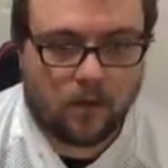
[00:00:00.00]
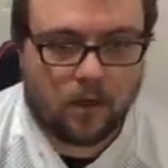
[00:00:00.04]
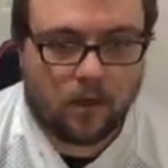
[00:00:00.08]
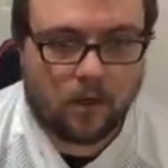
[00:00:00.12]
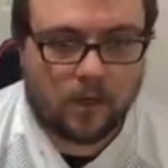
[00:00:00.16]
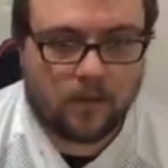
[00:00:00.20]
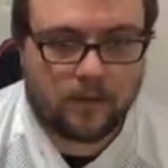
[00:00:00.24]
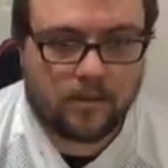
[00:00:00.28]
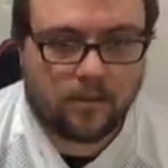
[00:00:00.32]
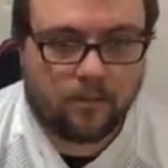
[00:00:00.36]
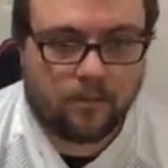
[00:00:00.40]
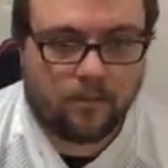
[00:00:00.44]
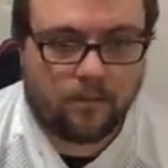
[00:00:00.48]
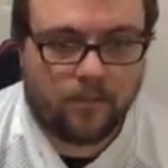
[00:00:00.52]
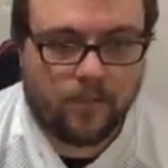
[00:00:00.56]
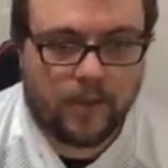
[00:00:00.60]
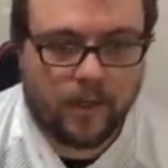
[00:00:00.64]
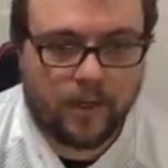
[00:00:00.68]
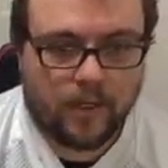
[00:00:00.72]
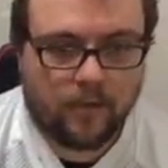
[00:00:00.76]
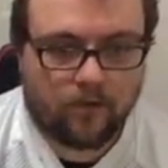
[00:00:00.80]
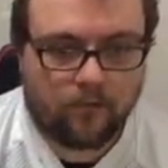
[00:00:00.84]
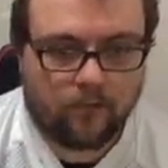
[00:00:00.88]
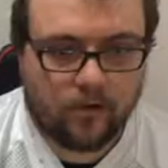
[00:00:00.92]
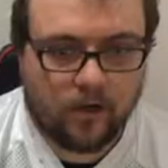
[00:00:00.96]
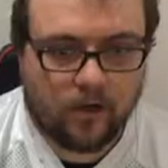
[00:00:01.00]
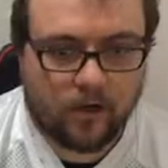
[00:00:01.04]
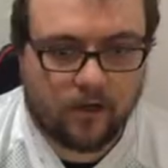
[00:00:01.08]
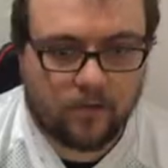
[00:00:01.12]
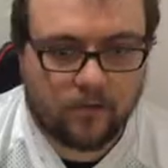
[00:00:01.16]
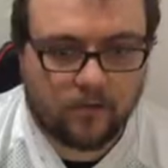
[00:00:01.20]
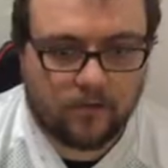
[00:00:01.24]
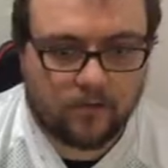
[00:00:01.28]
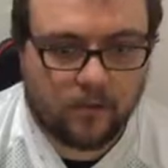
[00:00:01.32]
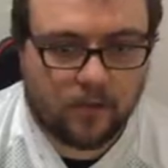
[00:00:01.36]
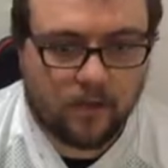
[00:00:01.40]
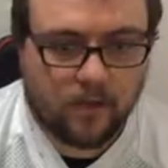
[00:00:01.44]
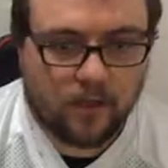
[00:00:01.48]
Oh, that's a big
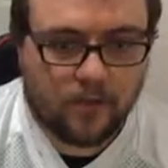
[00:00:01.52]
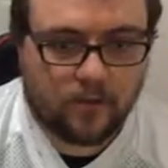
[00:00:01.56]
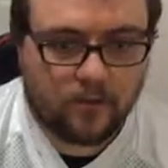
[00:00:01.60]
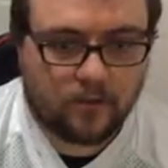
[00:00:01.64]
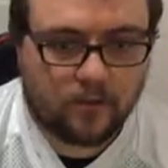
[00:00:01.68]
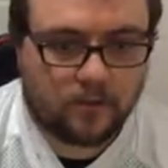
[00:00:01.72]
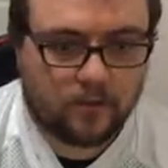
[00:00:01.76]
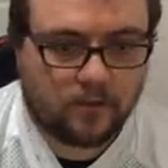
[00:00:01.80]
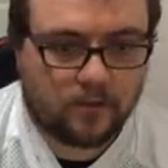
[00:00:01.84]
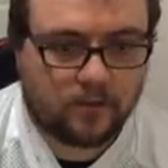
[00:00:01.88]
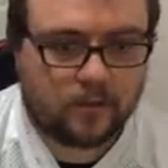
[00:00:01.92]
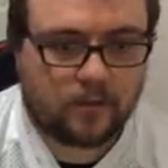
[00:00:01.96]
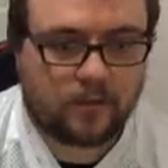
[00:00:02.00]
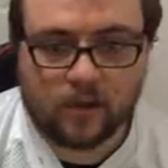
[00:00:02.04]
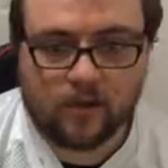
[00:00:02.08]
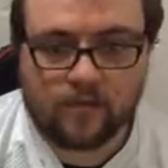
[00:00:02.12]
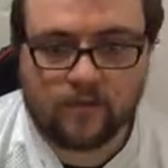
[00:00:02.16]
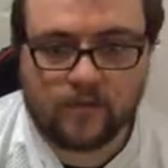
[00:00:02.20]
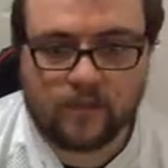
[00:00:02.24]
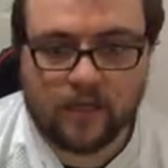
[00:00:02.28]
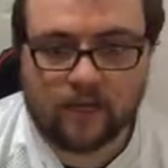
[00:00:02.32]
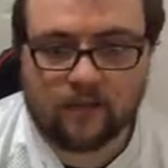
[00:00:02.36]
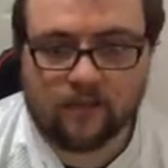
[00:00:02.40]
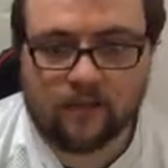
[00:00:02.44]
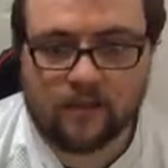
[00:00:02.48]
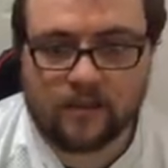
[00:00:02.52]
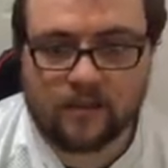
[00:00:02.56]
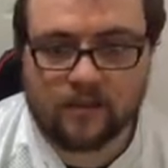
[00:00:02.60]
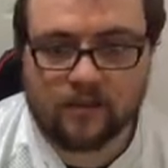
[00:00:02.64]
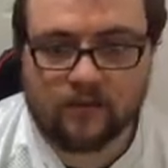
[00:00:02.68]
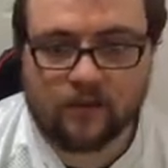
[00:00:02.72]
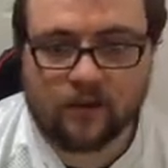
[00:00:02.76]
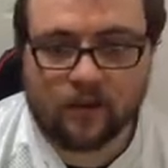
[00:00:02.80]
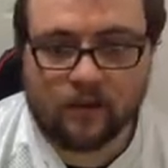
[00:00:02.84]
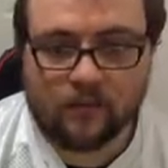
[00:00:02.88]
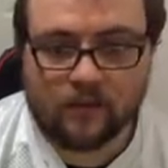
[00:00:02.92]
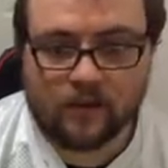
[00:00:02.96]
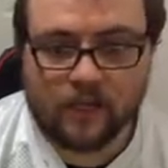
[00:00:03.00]
run as well. Both
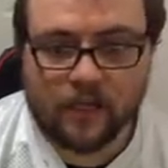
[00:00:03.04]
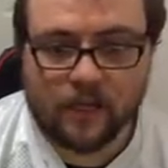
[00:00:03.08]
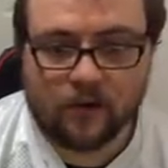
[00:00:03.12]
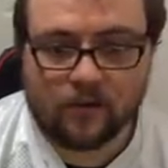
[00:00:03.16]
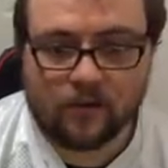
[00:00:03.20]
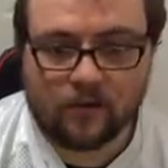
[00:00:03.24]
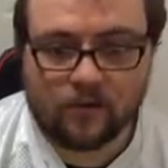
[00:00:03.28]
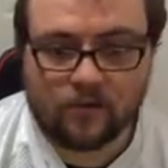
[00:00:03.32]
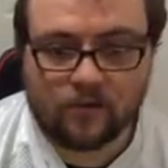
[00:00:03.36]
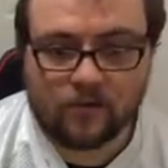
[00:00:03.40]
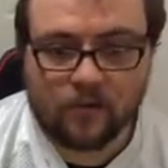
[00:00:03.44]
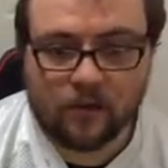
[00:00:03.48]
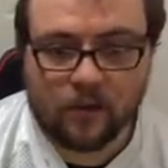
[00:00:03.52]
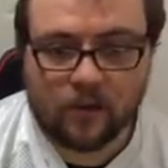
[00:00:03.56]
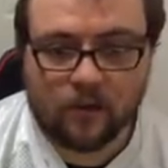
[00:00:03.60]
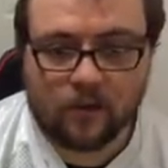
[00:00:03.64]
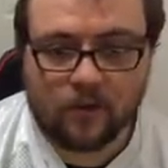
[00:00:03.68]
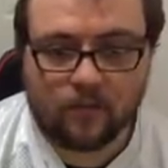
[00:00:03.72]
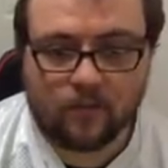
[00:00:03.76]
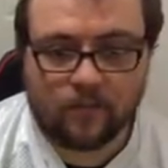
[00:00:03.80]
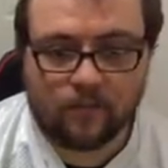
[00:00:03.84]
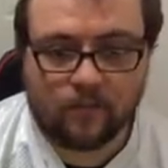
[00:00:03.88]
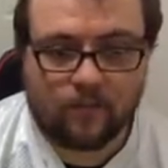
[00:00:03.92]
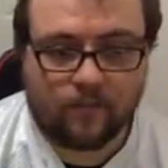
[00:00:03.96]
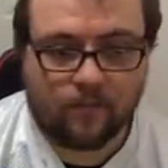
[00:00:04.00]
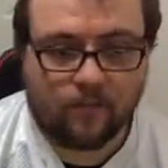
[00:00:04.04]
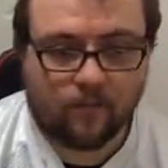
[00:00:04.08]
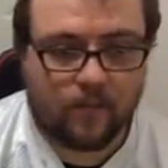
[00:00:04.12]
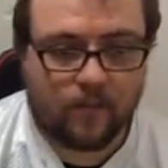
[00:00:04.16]
safeties have come down as well.